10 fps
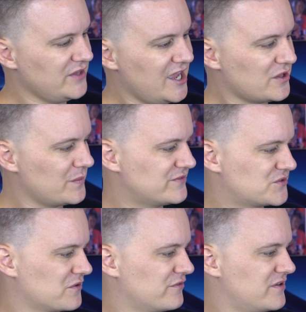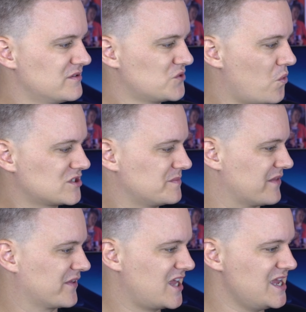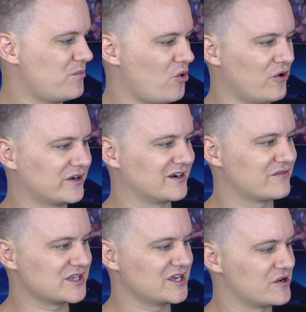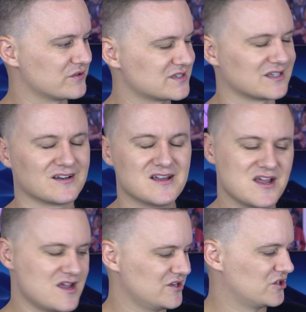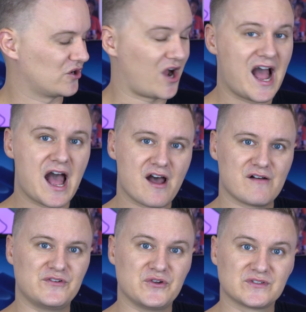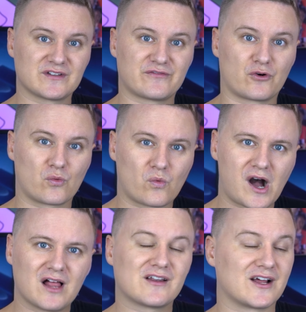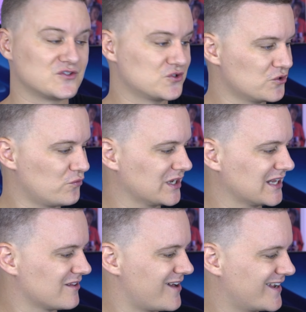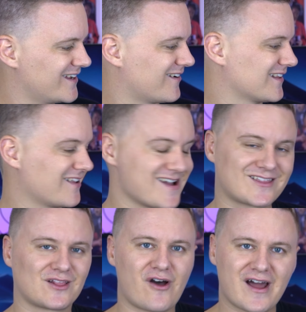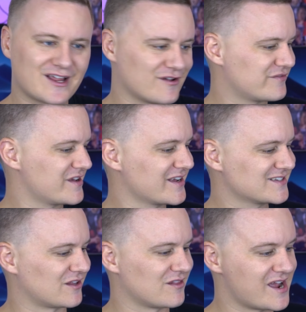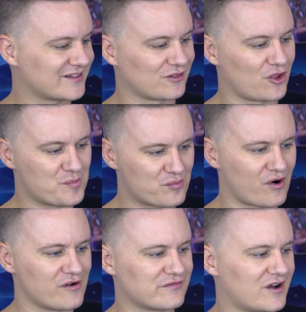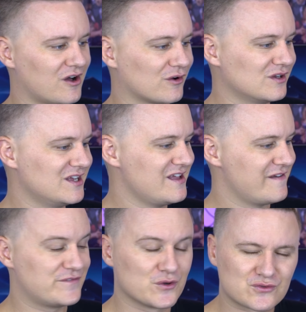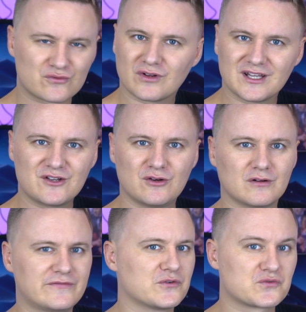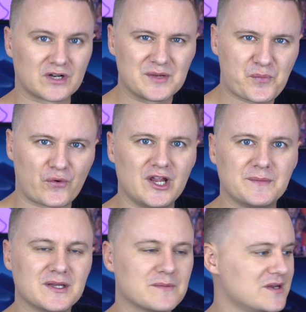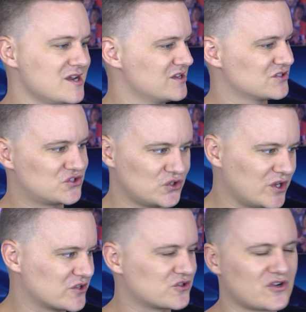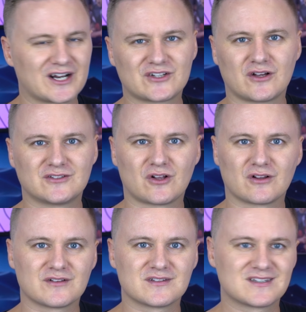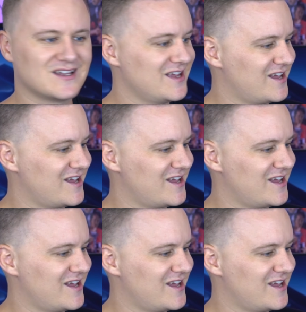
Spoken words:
that we've sort of talked about the keyboard and everything else, and I have used it for a while and I do really like it. I like the lighting effects, I like the low profile, feels really good, feels really premium. It's $299.